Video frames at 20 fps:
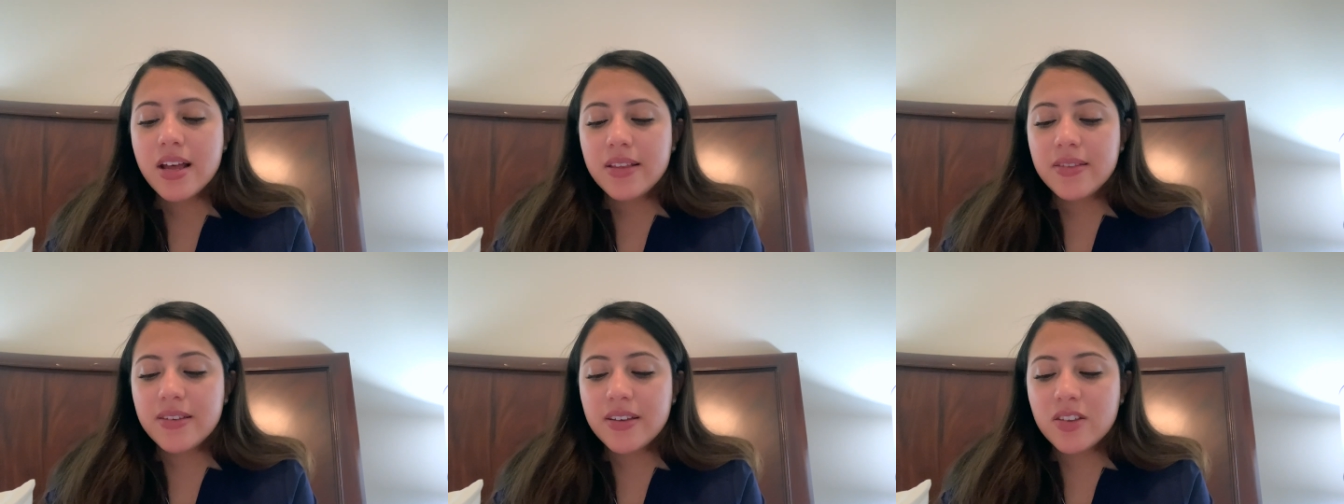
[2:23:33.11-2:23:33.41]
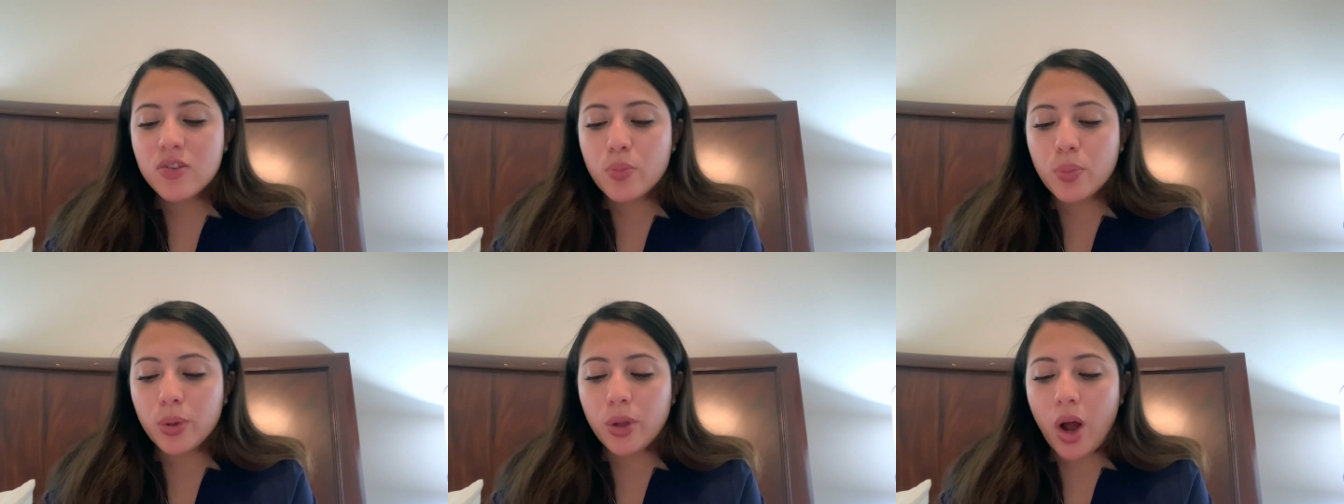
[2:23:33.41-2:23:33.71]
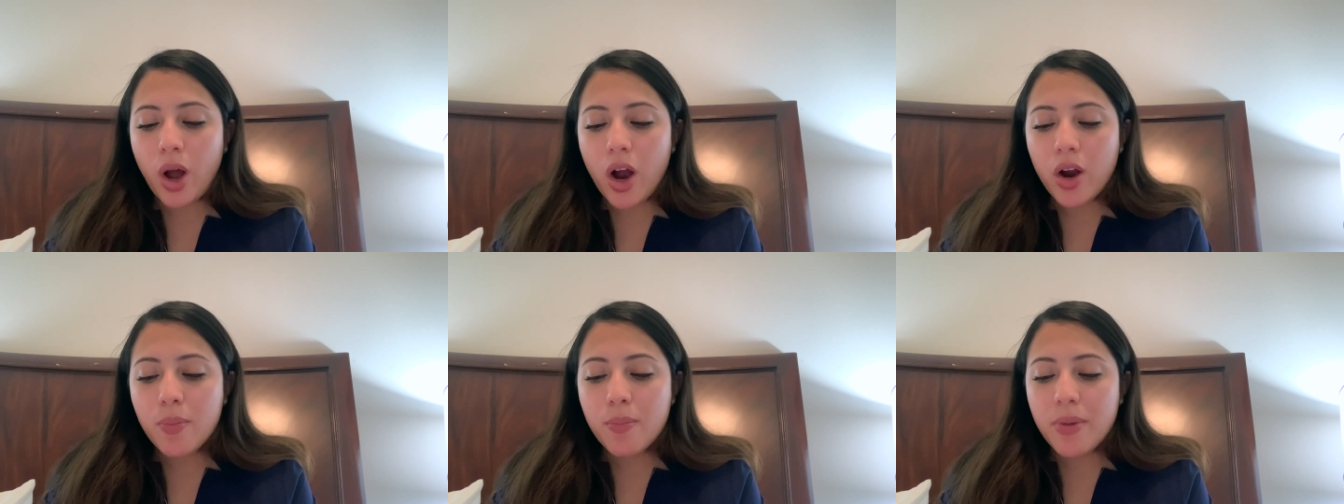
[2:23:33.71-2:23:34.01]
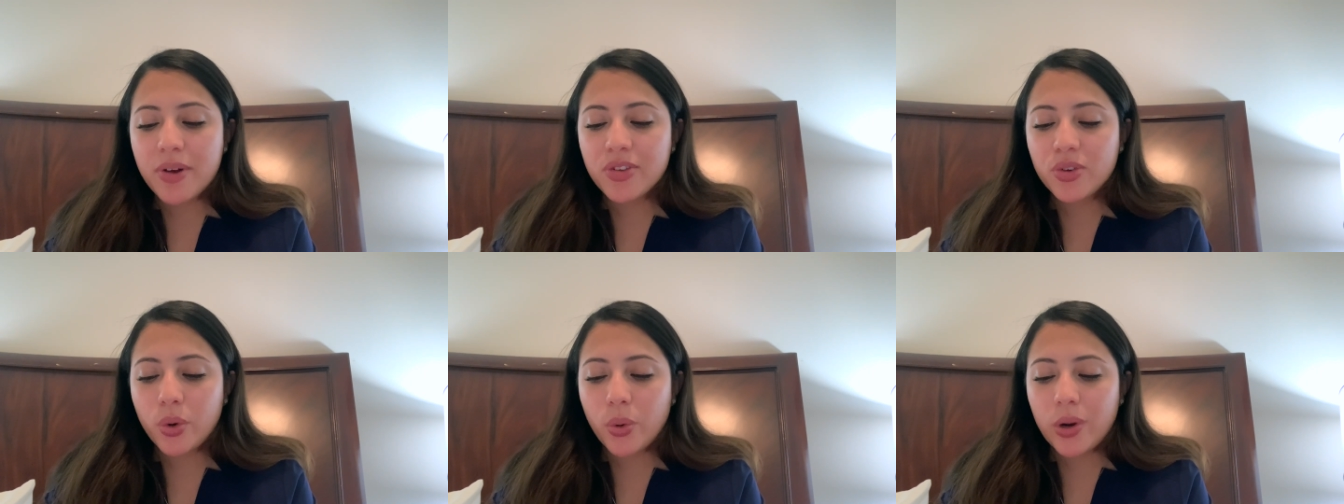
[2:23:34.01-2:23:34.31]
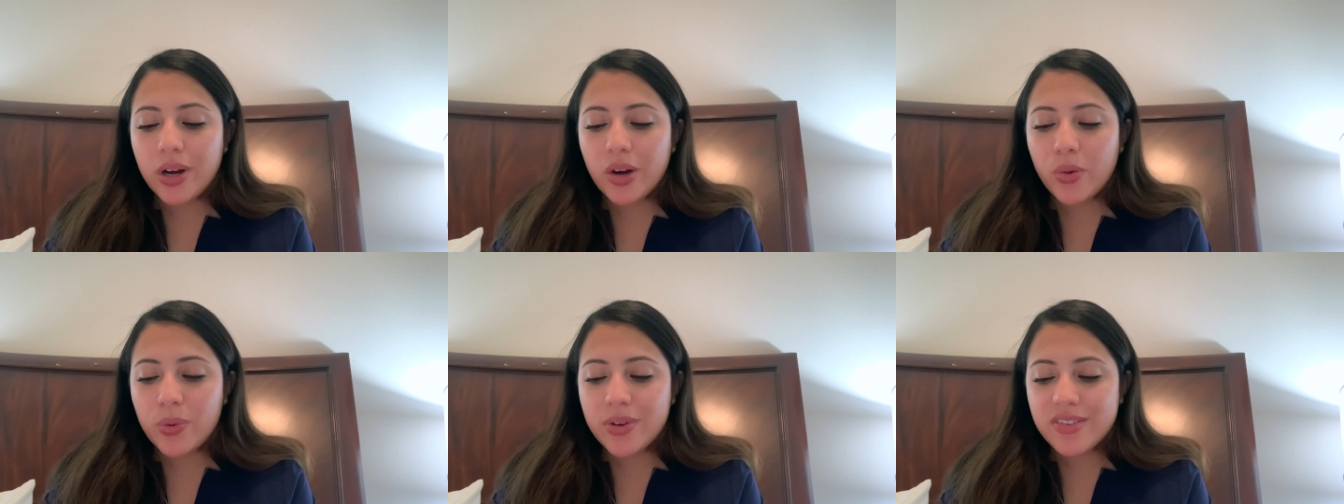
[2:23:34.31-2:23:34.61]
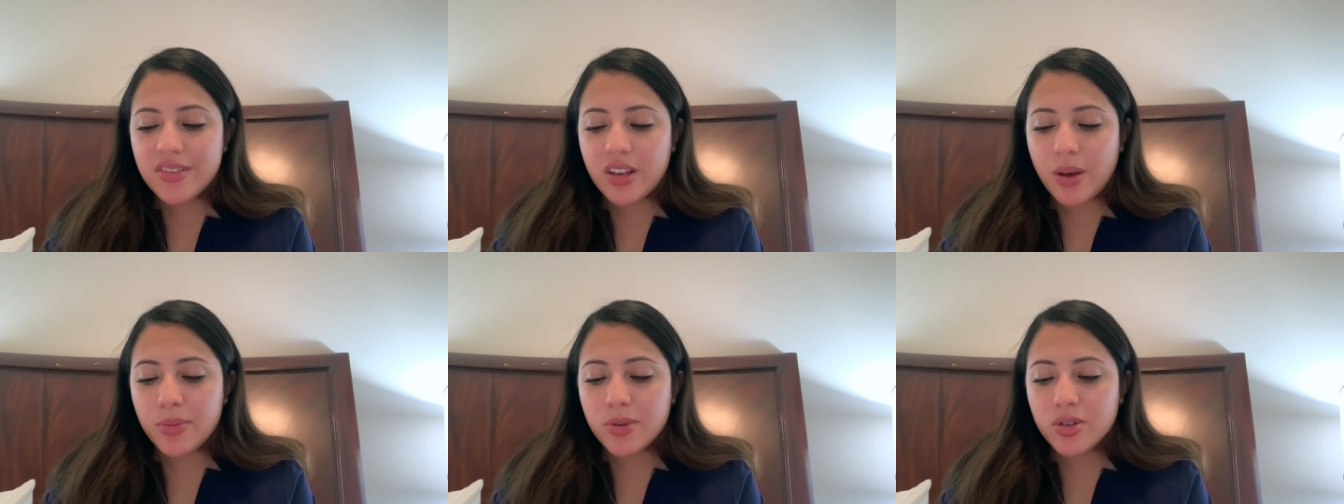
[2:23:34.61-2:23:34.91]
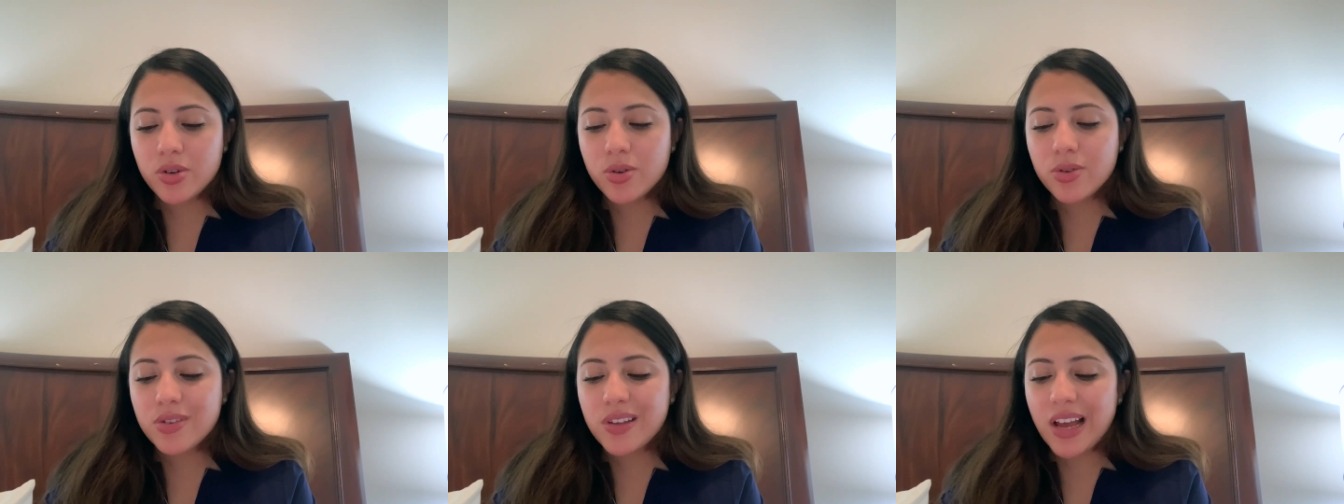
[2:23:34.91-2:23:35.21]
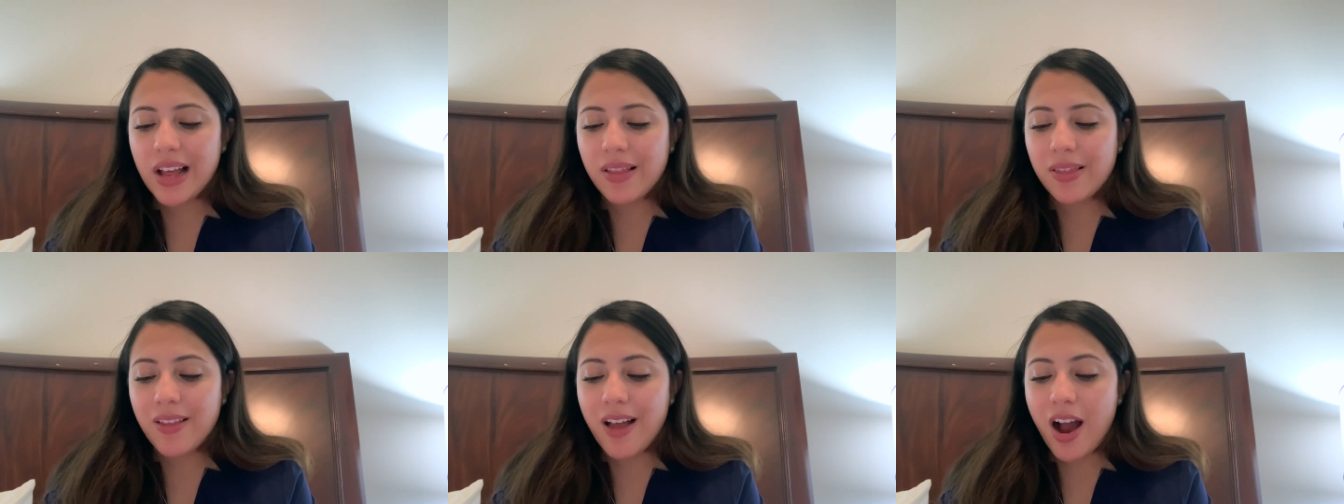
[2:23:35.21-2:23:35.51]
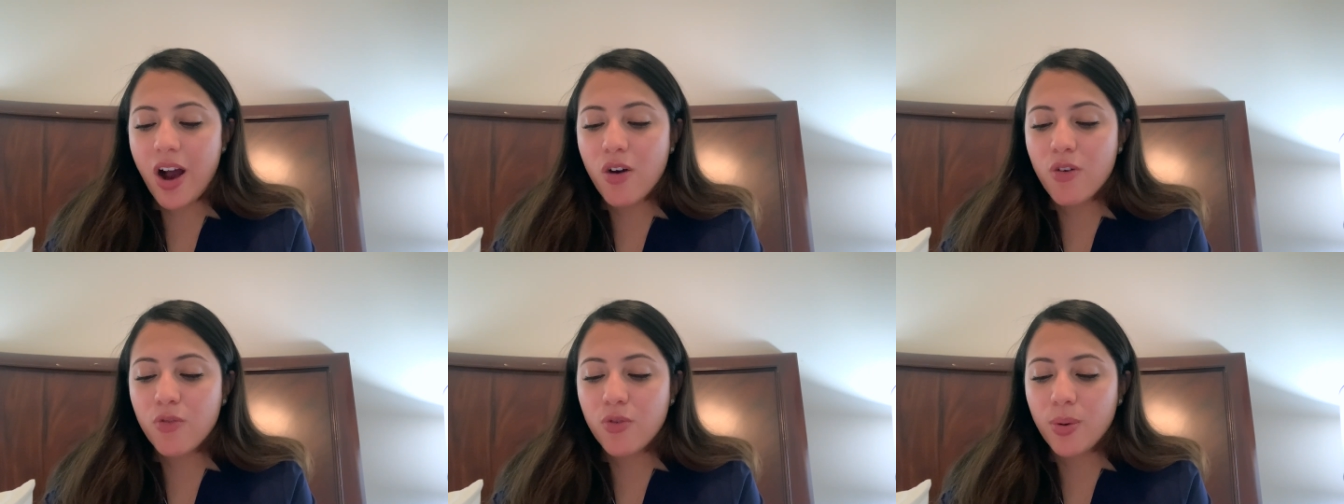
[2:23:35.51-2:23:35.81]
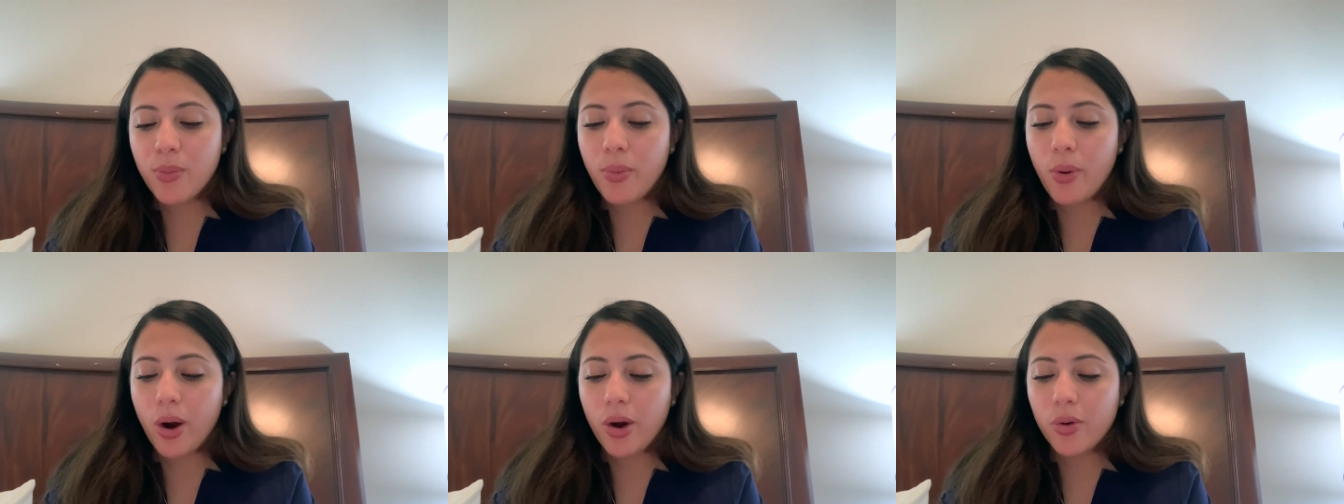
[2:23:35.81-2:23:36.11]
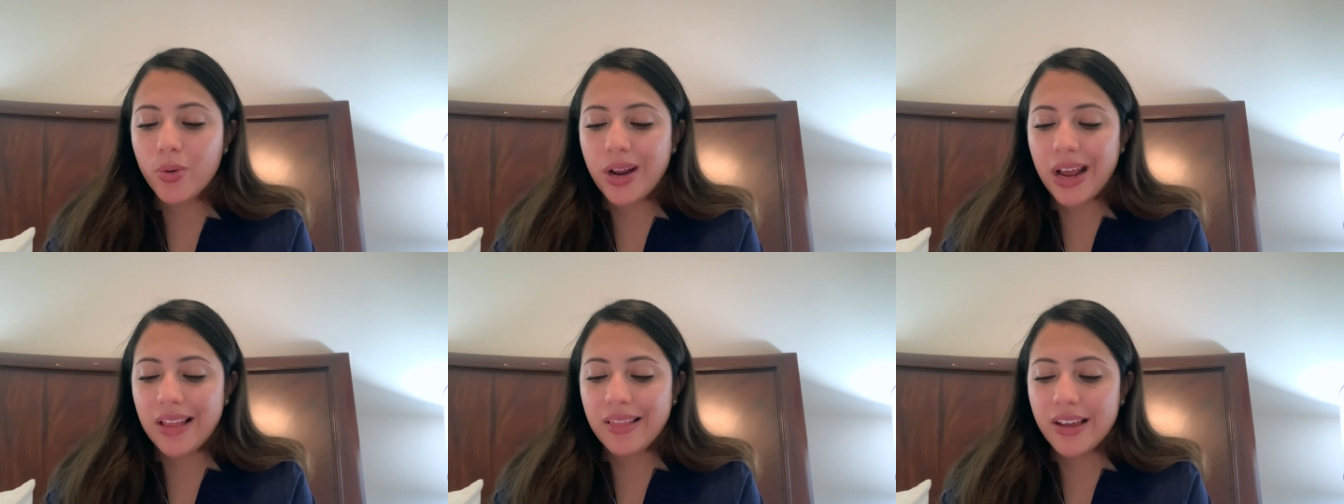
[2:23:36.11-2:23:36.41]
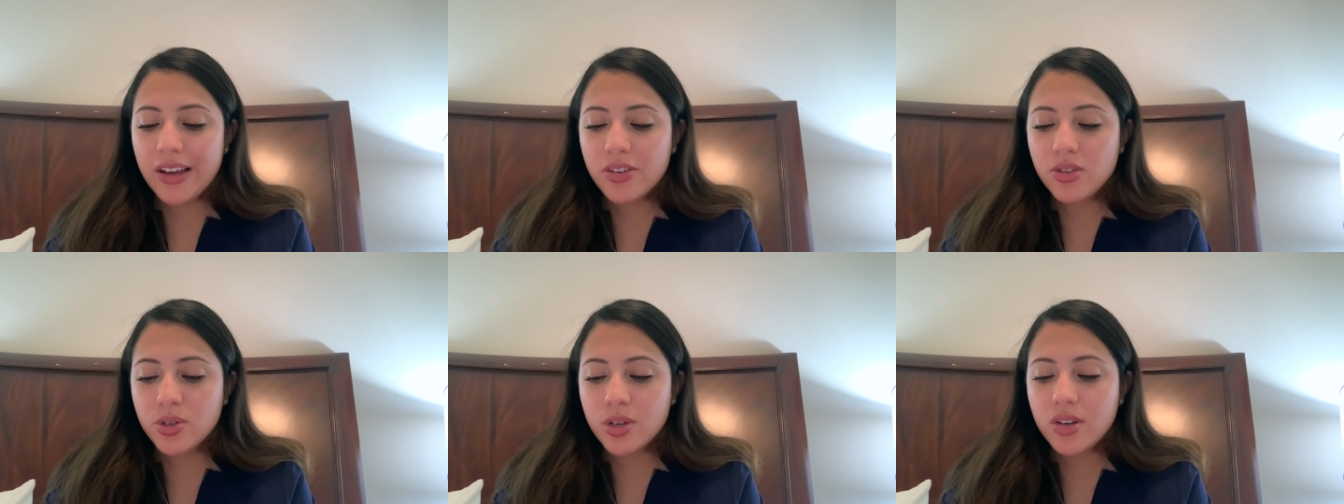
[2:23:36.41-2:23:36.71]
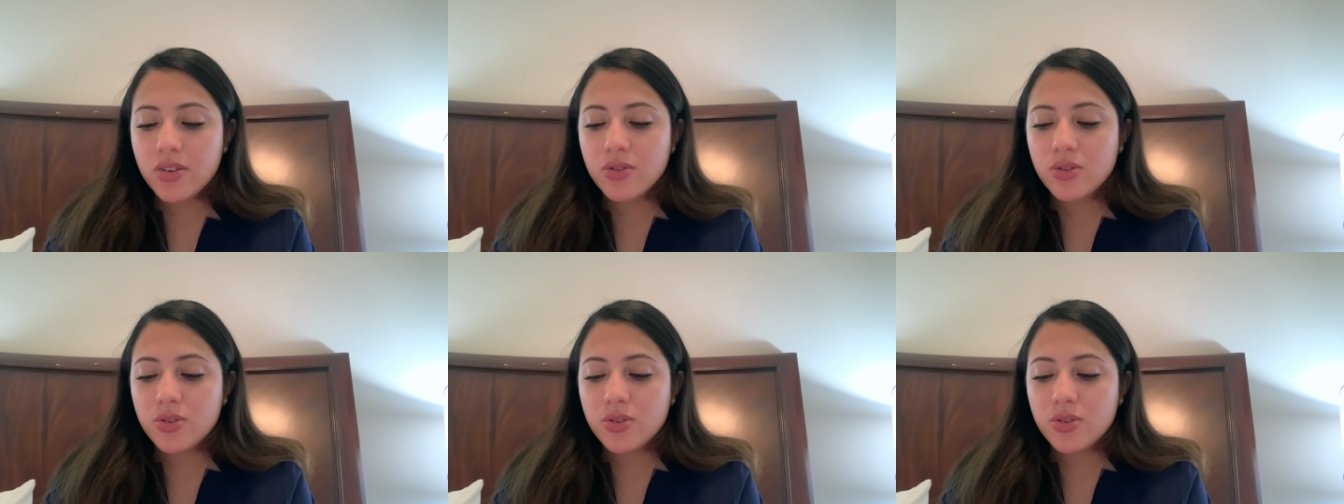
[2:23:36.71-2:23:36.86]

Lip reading: These block muscarinic receptors. They allow for bronchodilation.